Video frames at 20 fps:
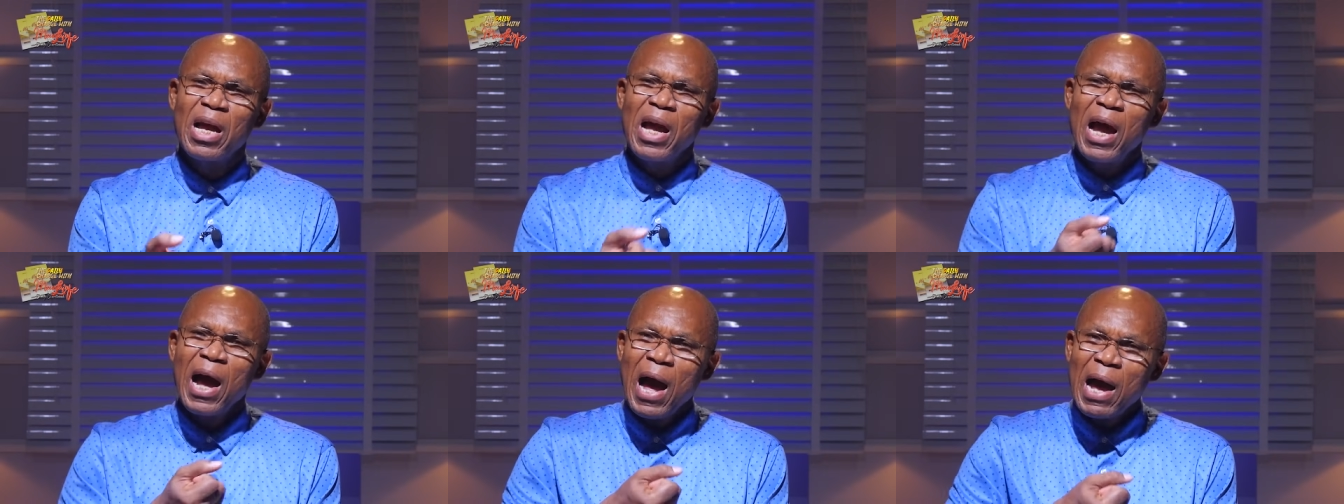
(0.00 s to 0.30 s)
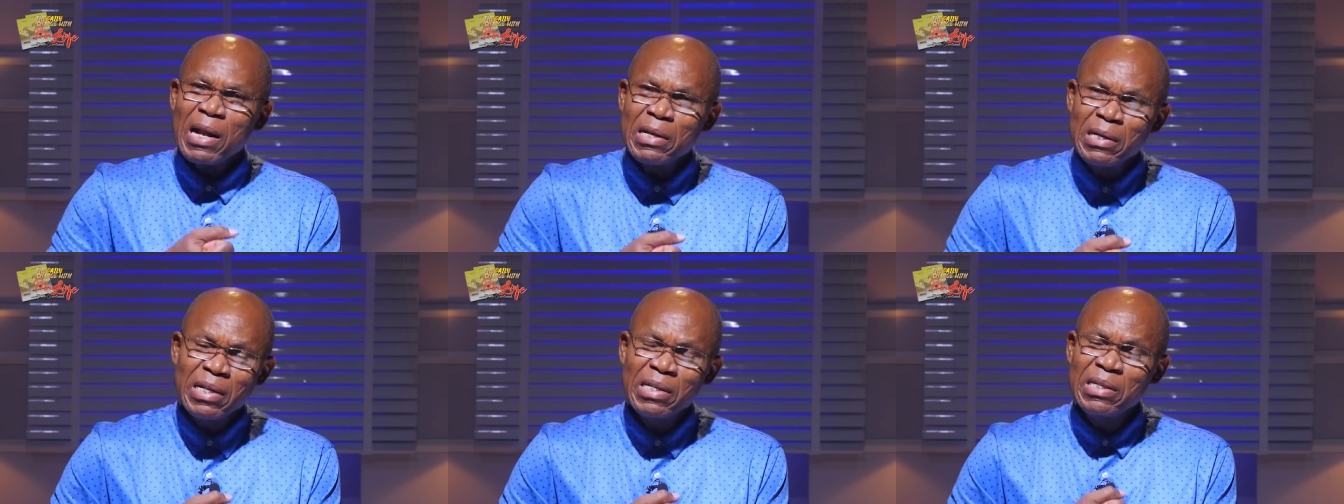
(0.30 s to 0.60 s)

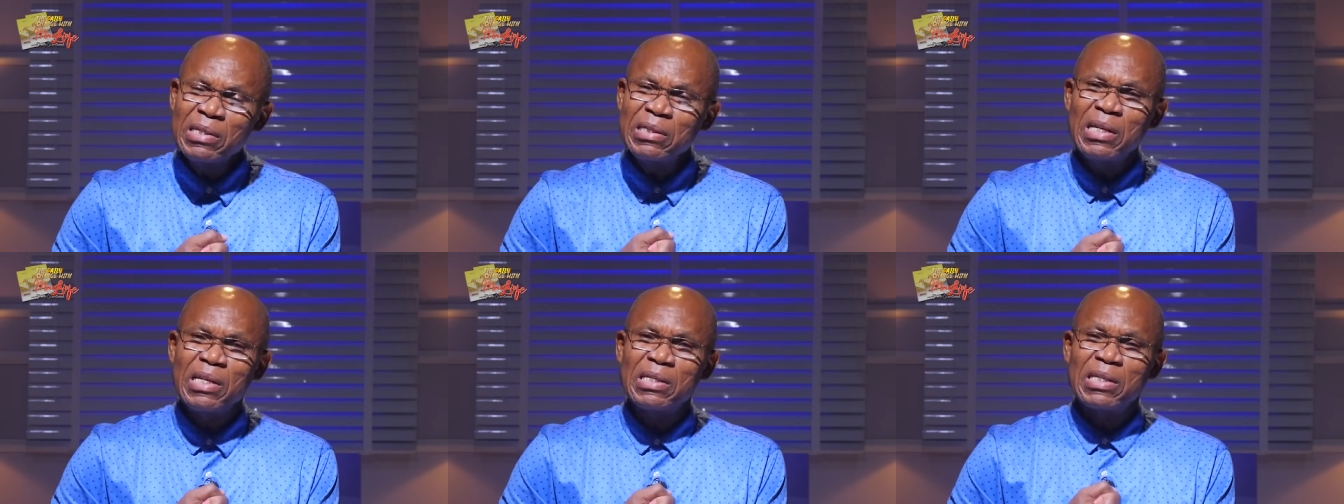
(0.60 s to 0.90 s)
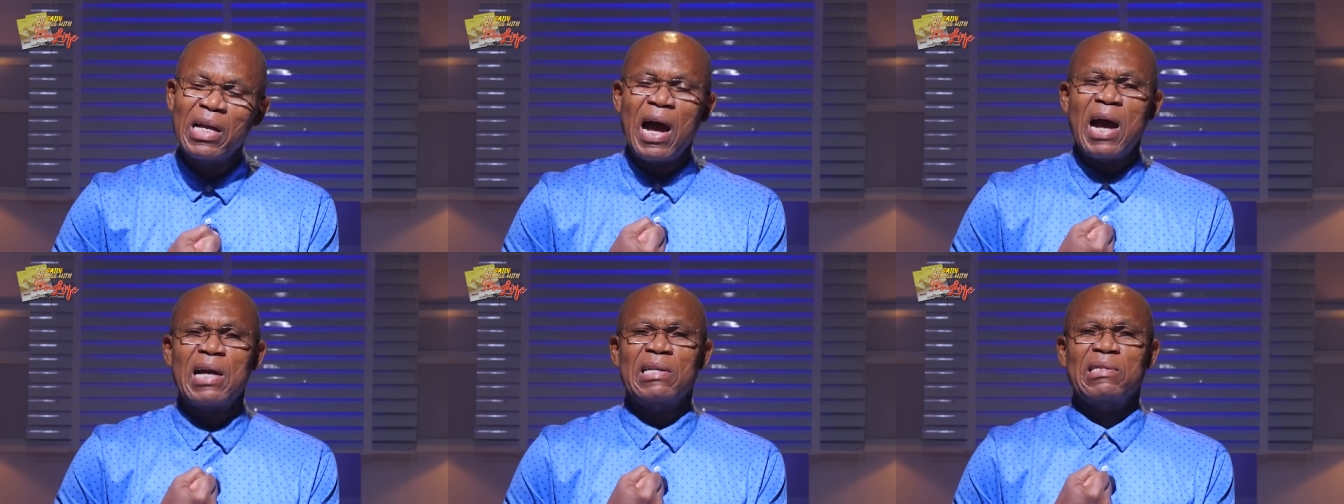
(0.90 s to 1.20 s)
hardens his
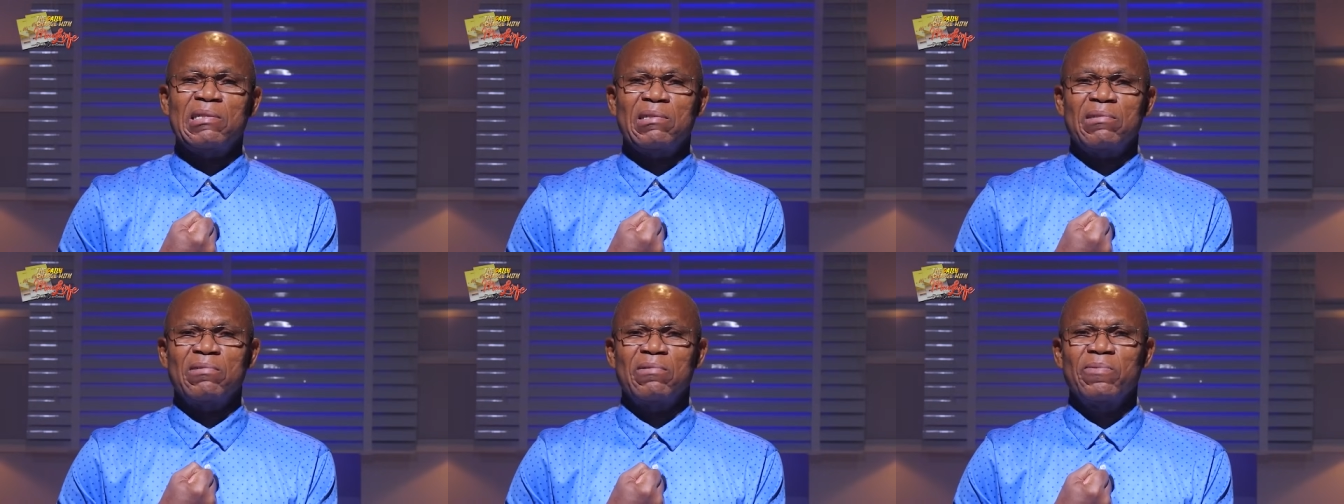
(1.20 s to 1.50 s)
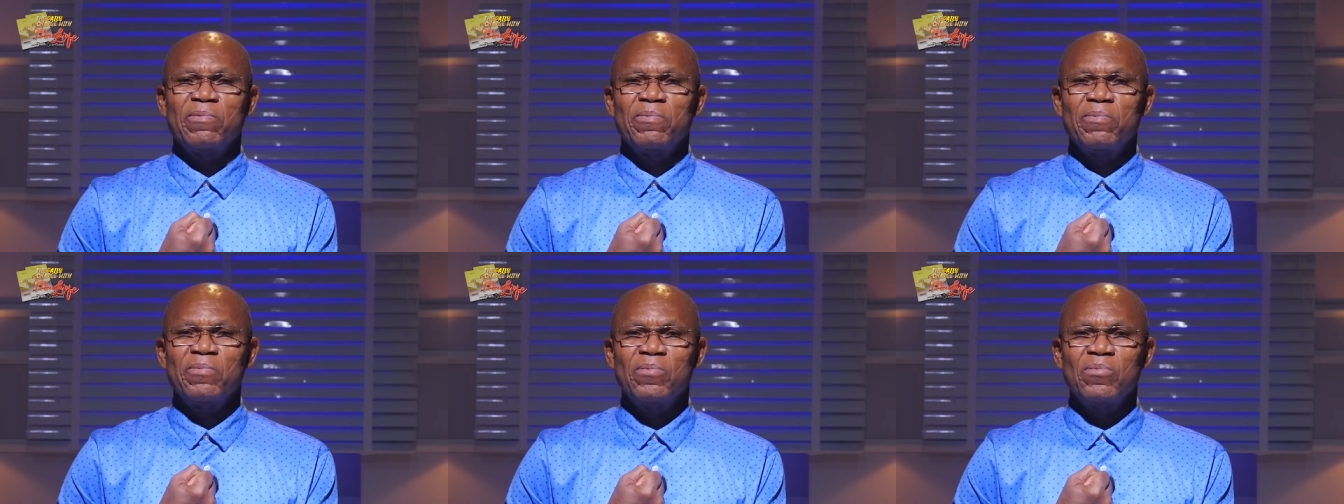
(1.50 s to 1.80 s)
heart
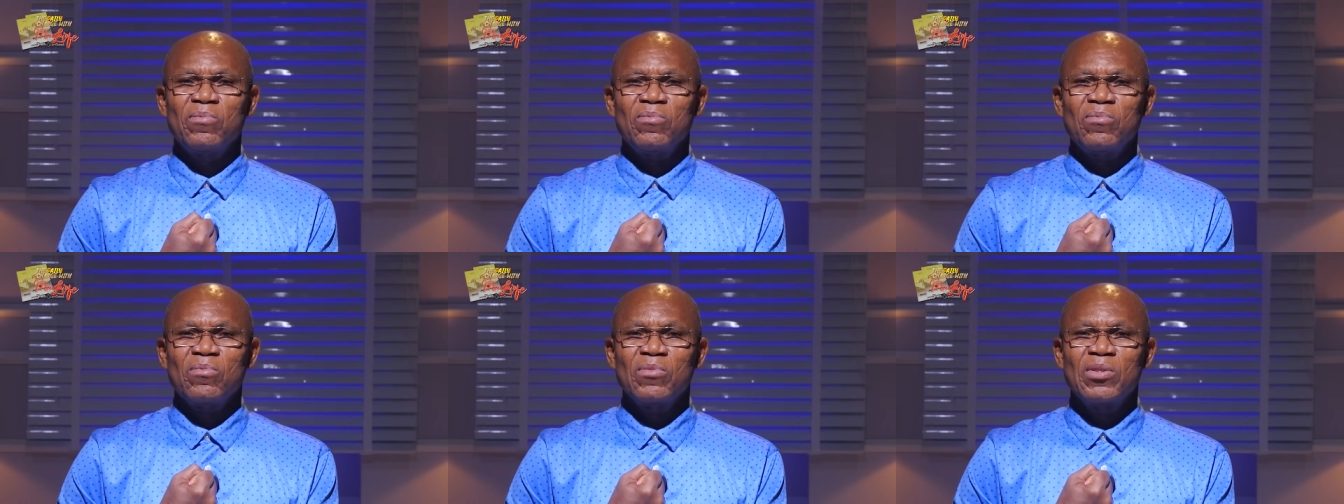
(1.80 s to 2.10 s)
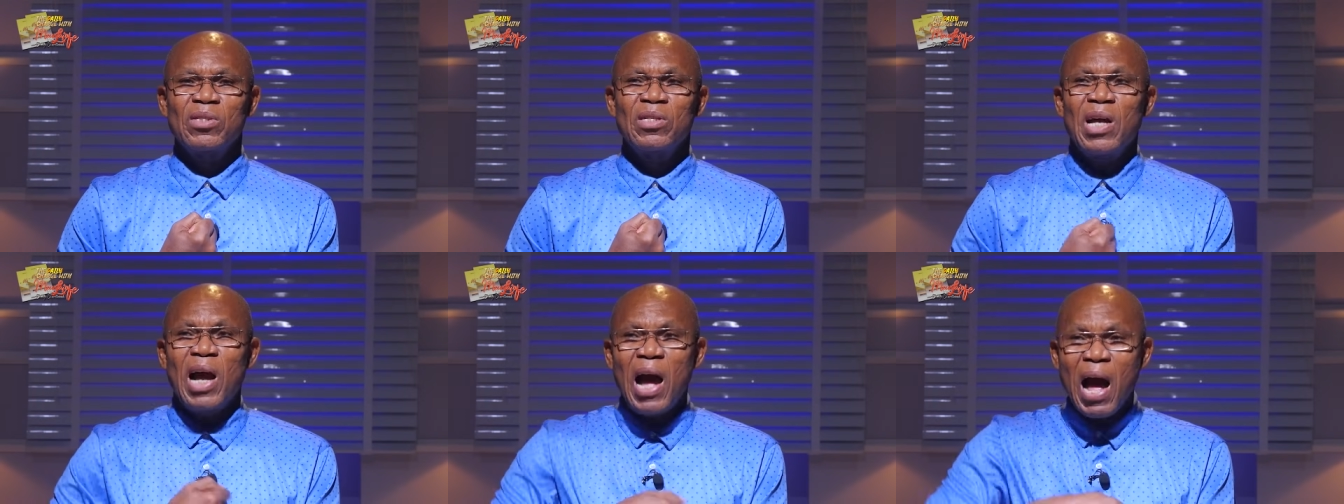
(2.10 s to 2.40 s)

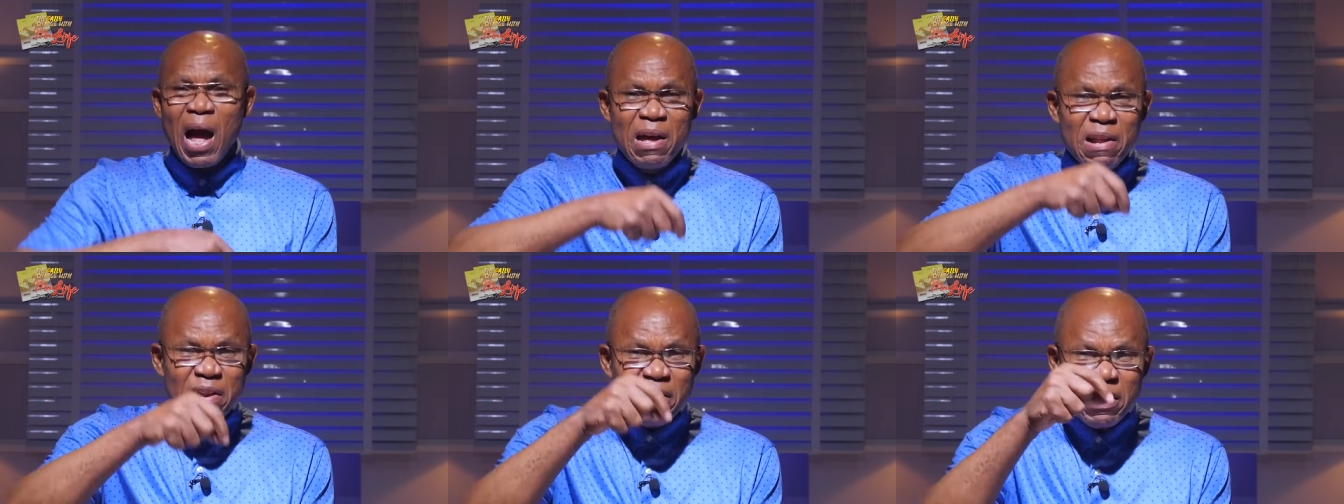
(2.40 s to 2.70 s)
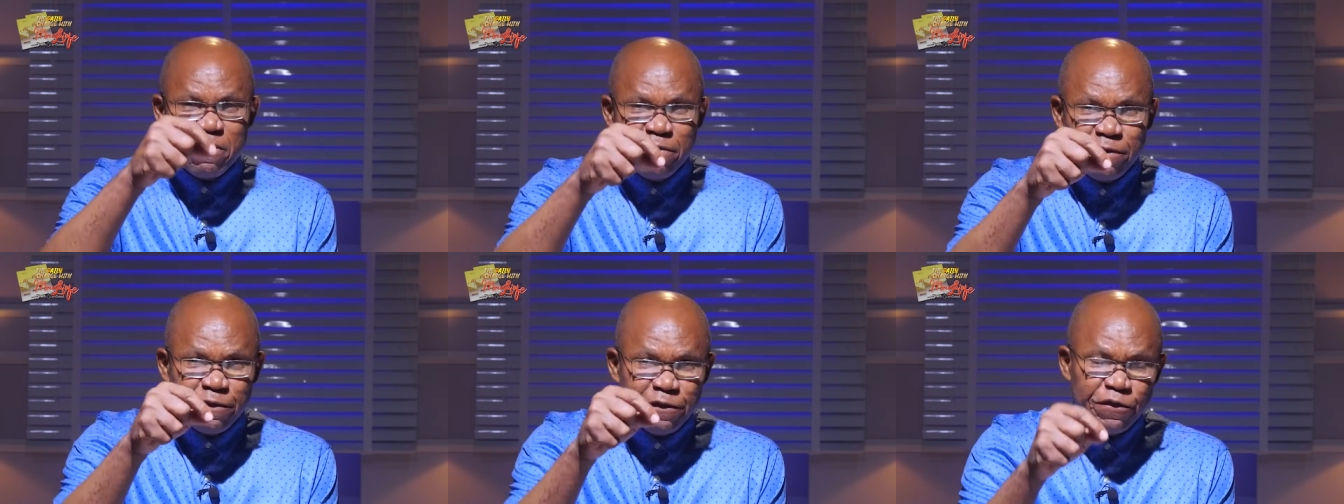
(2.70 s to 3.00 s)
and
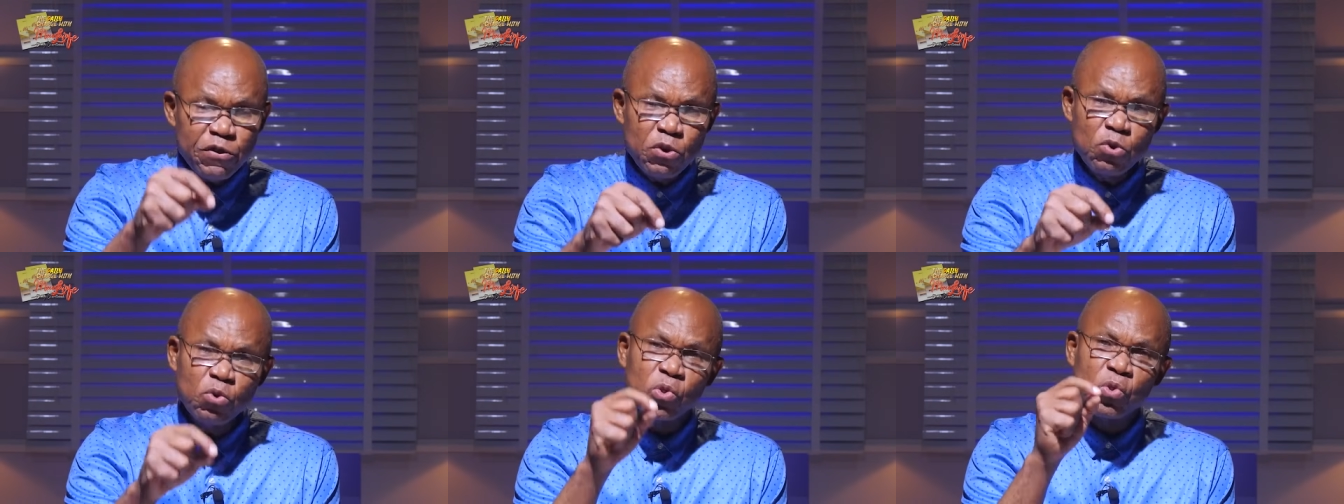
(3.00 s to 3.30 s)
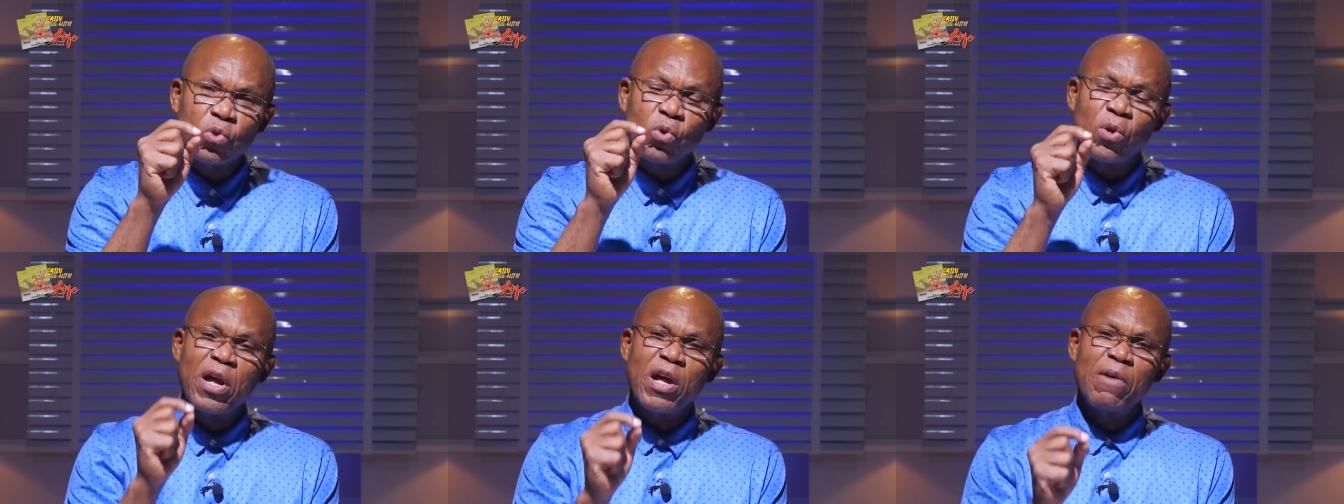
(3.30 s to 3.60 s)
refuses
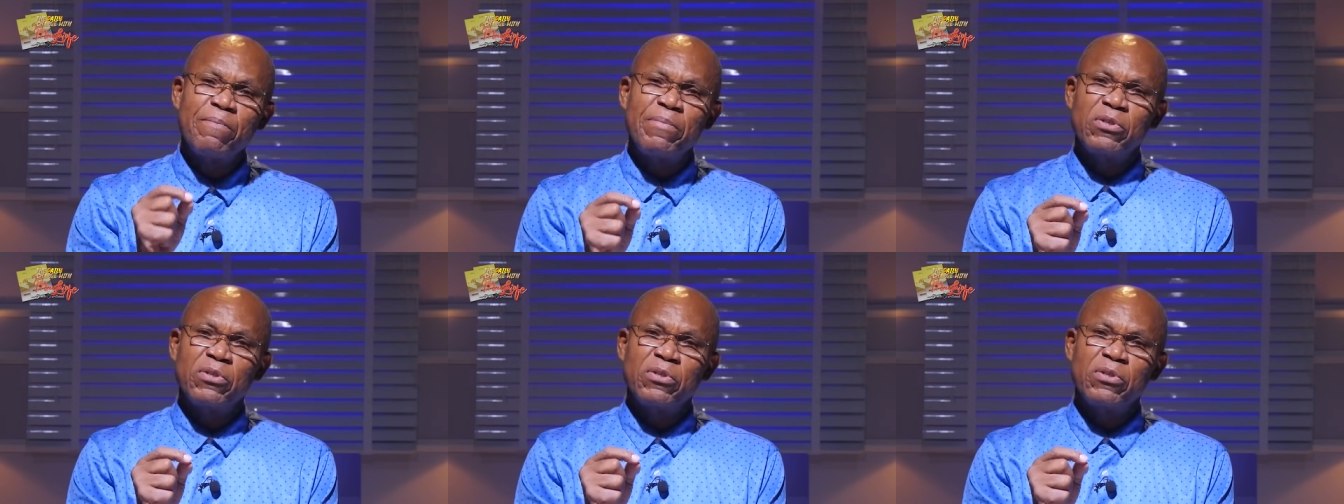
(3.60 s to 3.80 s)
to help